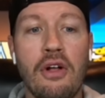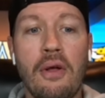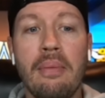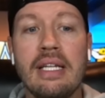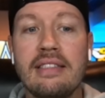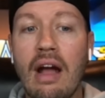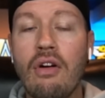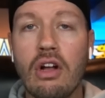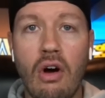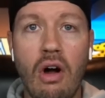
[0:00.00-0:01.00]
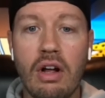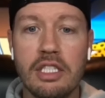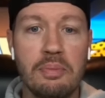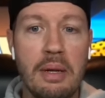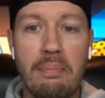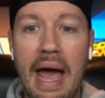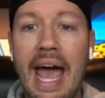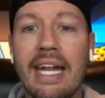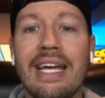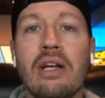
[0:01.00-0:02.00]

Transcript: I mean, Derek Carr has been bad.